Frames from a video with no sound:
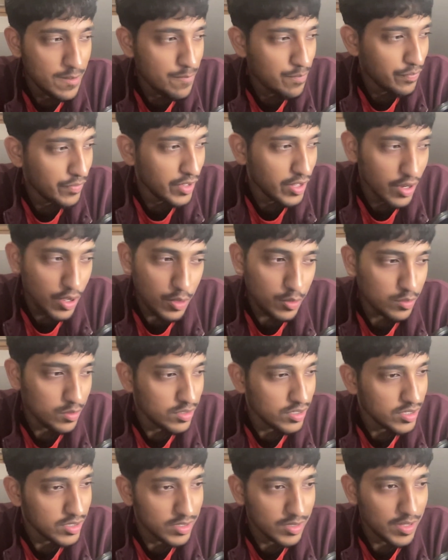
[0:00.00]

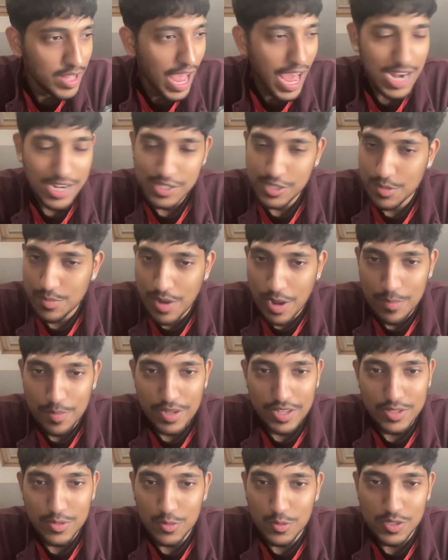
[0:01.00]
Alisson might
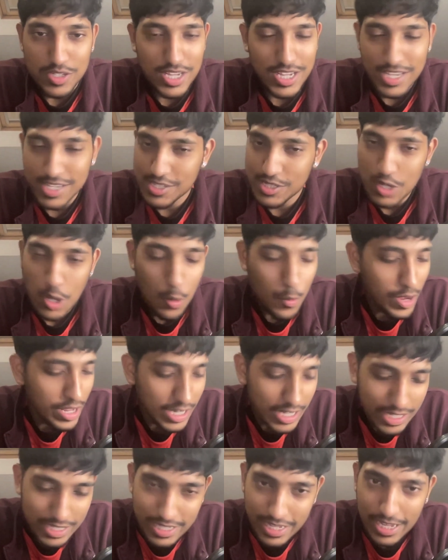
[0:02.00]
be he's nowhere
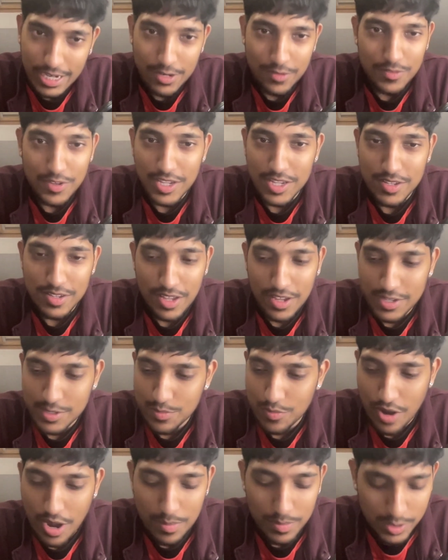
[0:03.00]
near the end of his
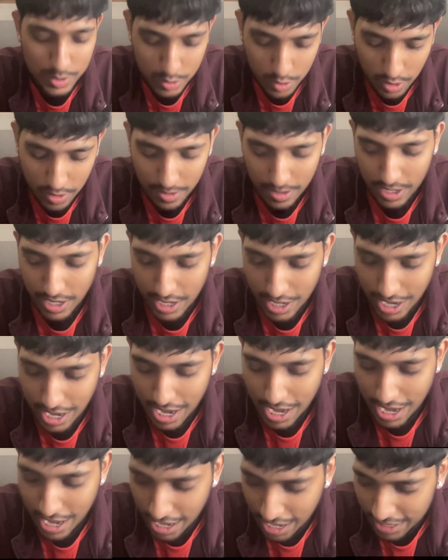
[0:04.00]
prime. He's got
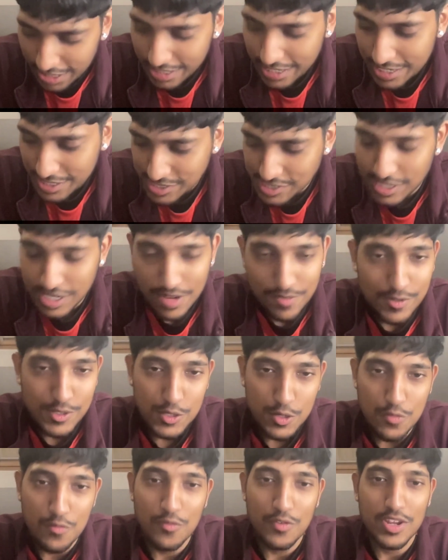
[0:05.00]
at least another
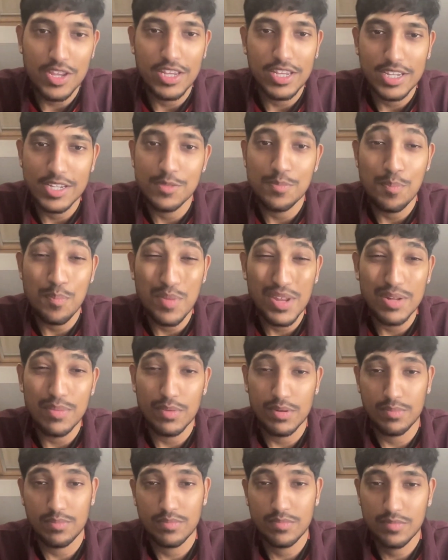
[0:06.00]
2-3 years
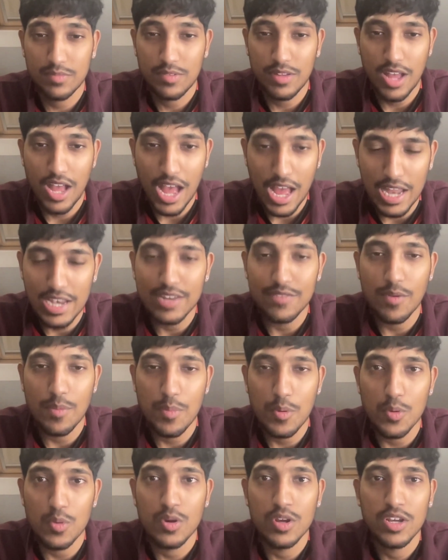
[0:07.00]
minimum at
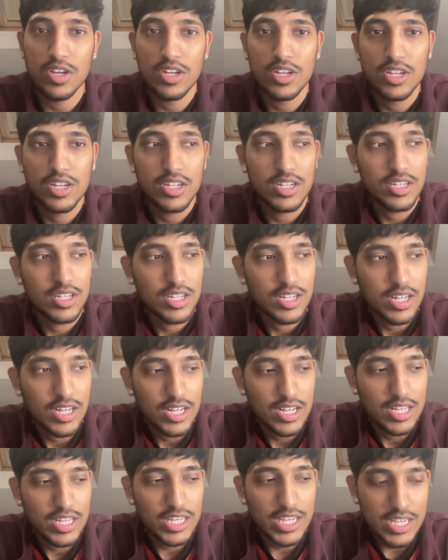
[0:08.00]
Liverpool.
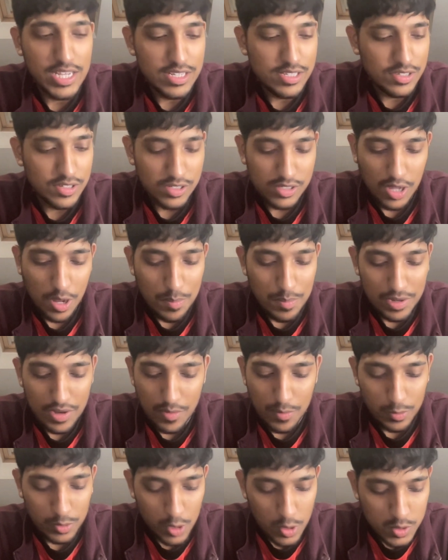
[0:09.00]
He is just
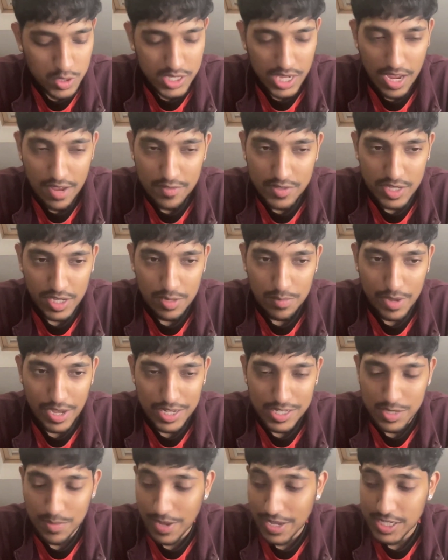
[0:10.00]
unbelievable. Those saves that he
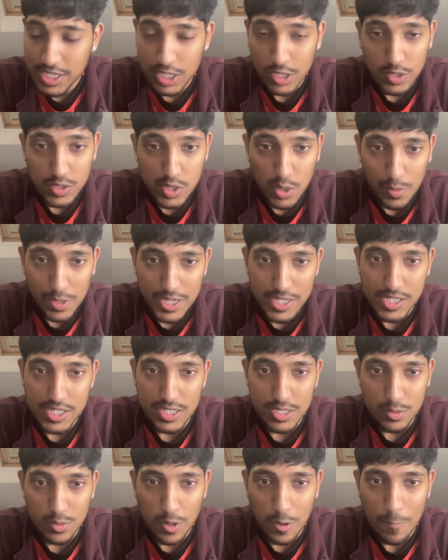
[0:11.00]
makes it look so easy
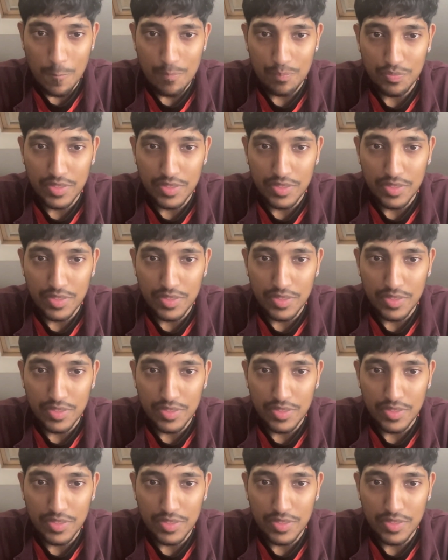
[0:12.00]
as well.